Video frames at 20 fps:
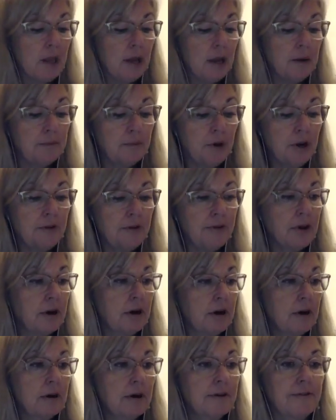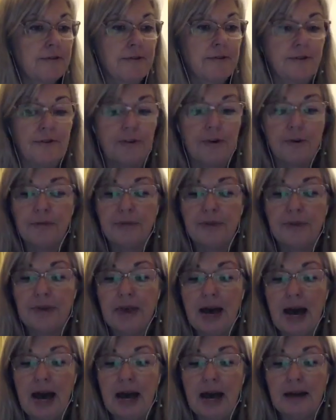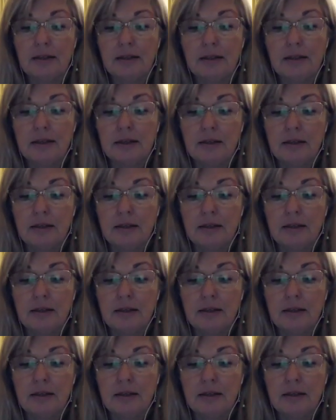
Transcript: moving on from that,